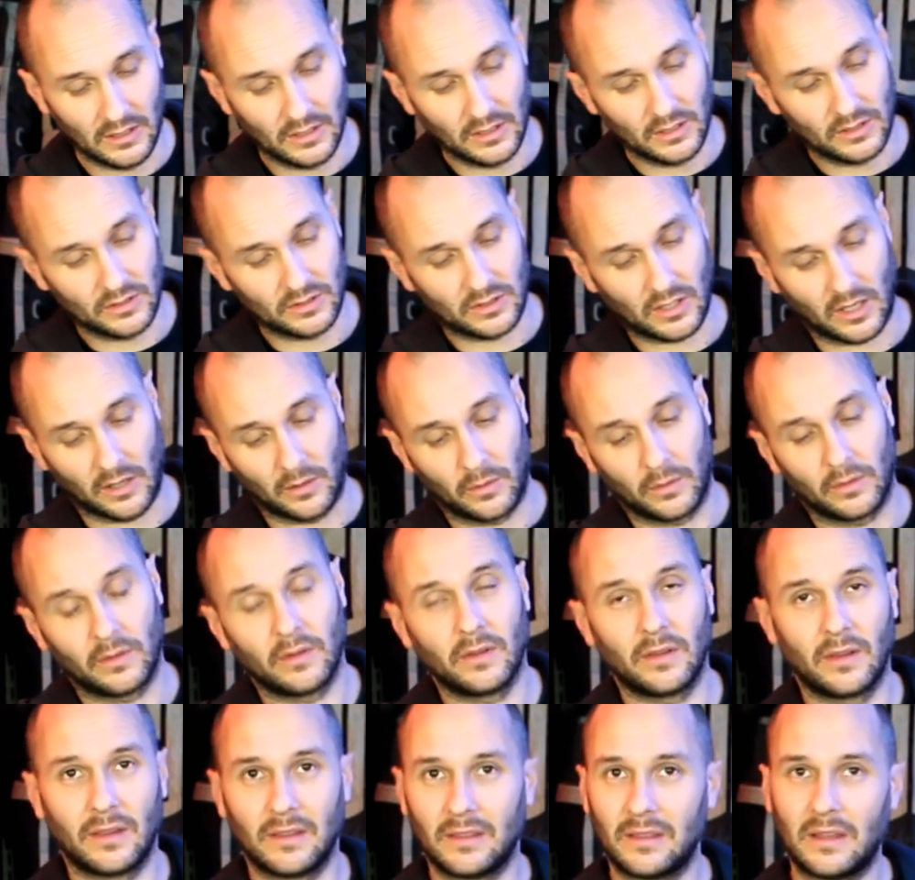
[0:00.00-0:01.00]
So
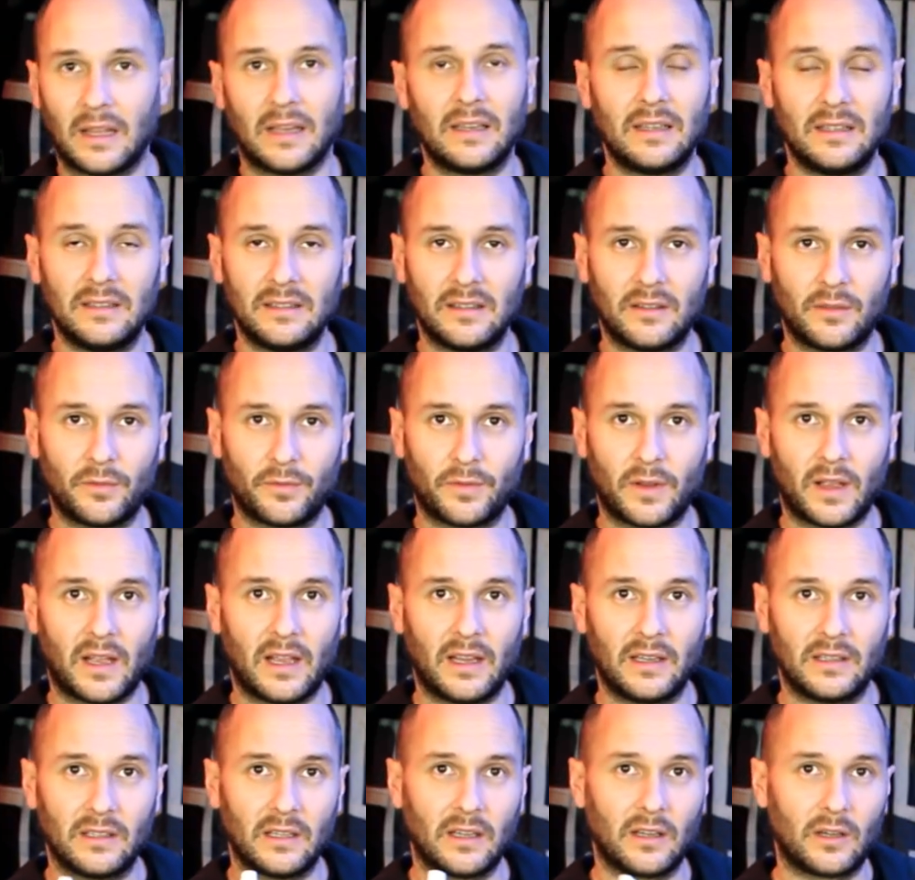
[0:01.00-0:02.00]
dead easy to
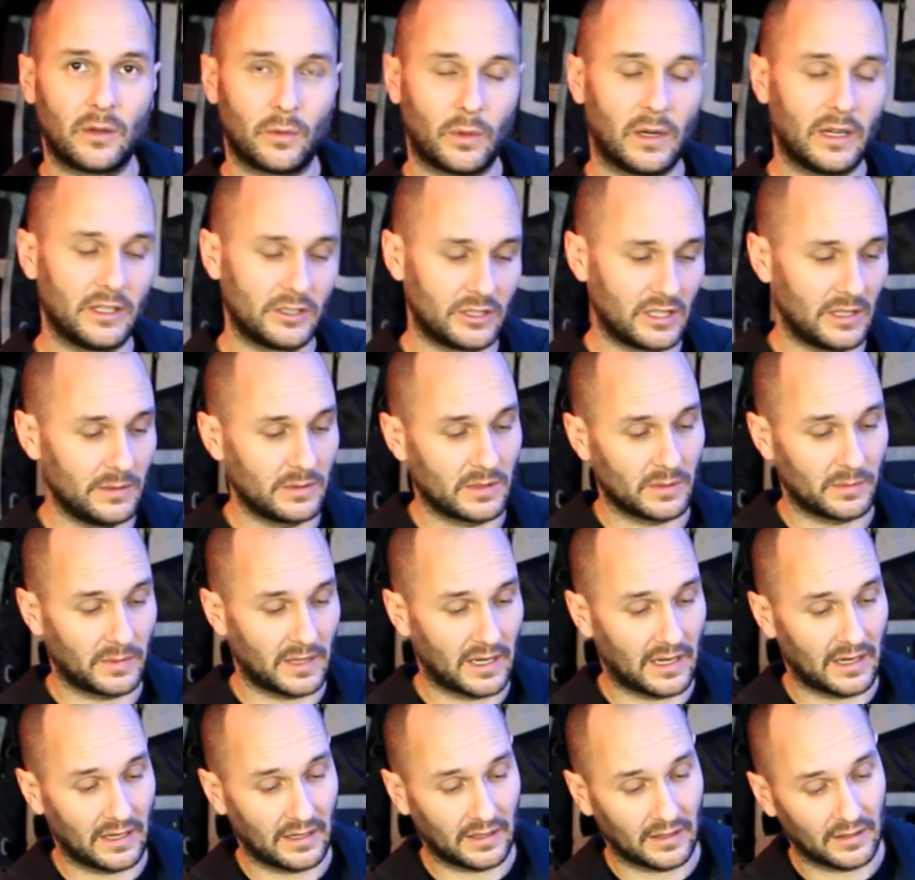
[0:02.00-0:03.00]
find and quite cheap to
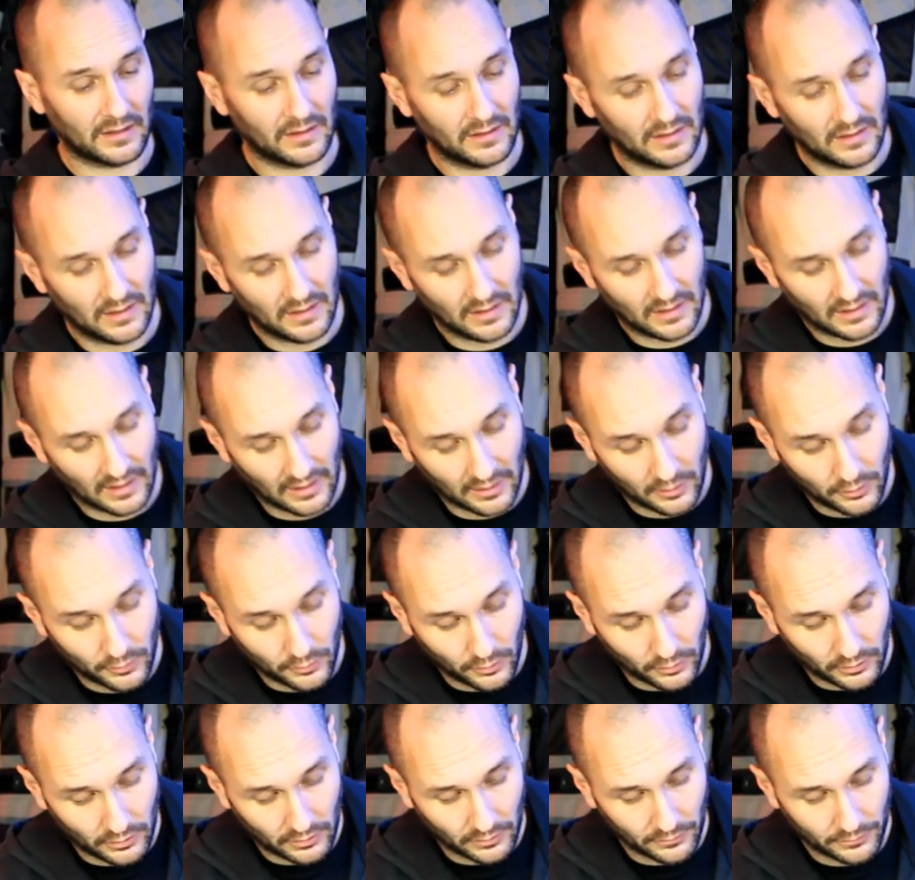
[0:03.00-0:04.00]
buy. and
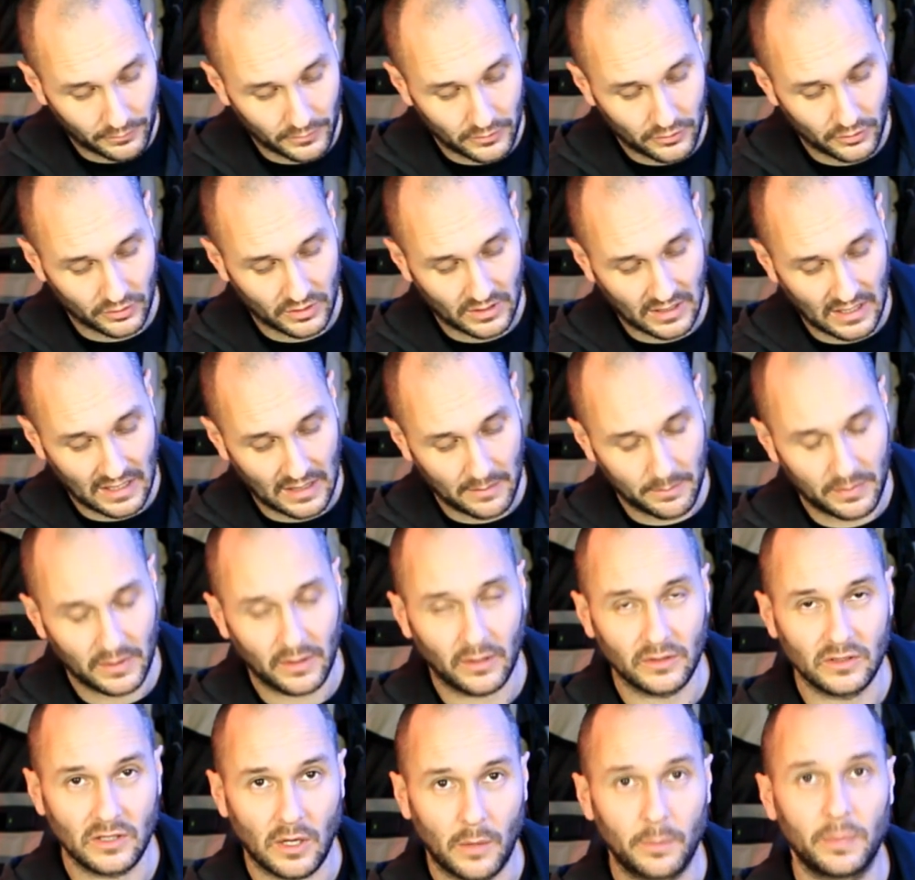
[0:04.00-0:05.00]
good for just keeping
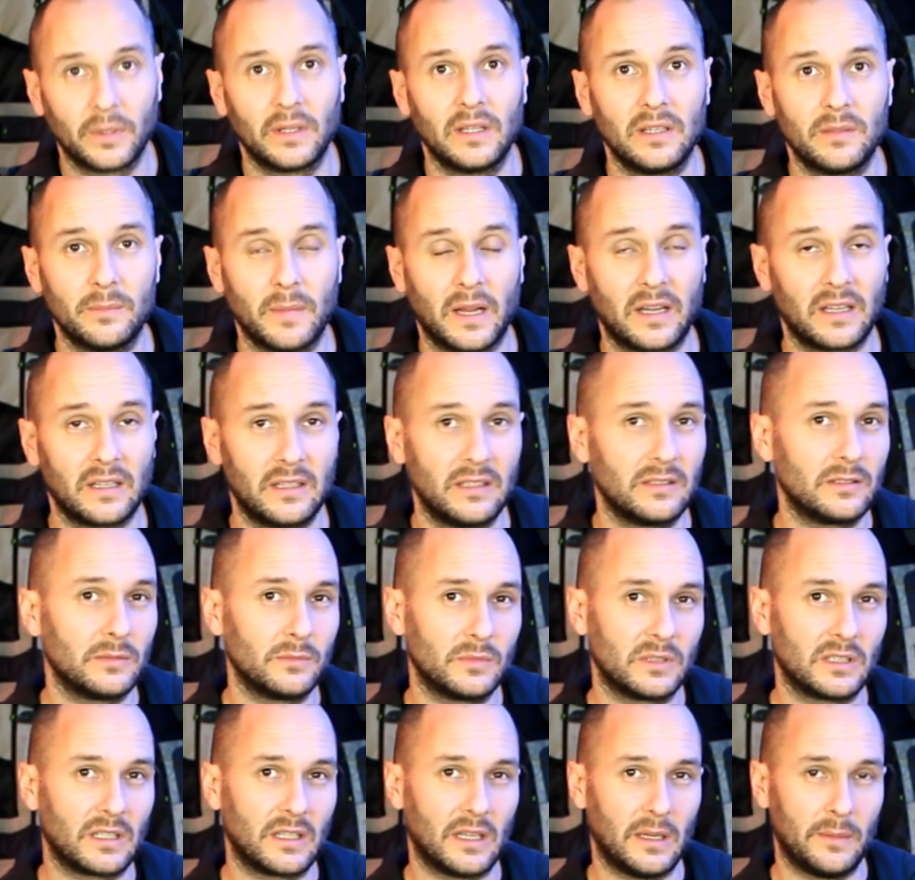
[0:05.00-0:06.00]
on top of these mechanisms
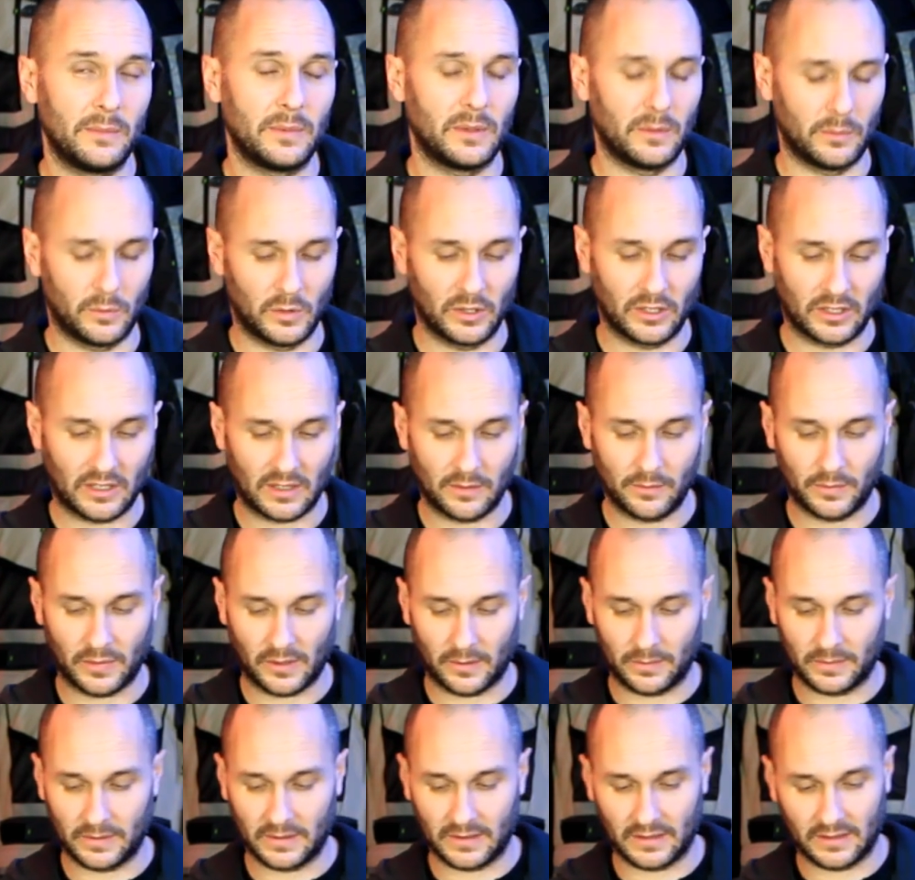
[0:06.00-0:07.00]
and keeping them working
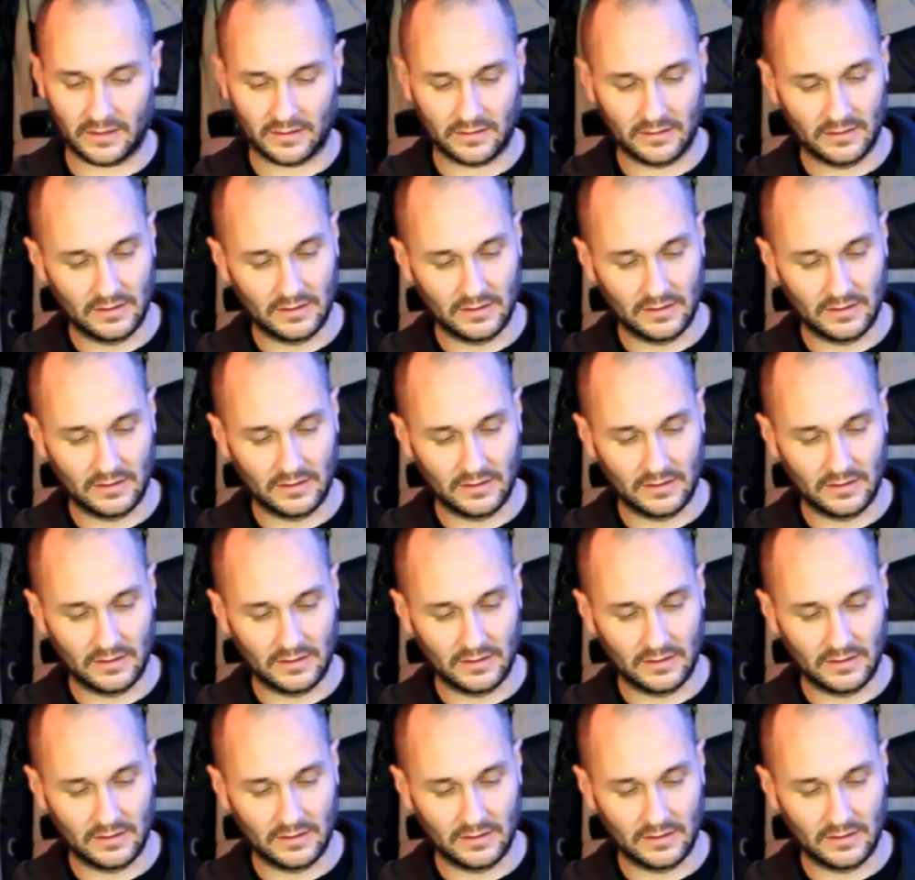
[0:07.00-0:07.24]
properly.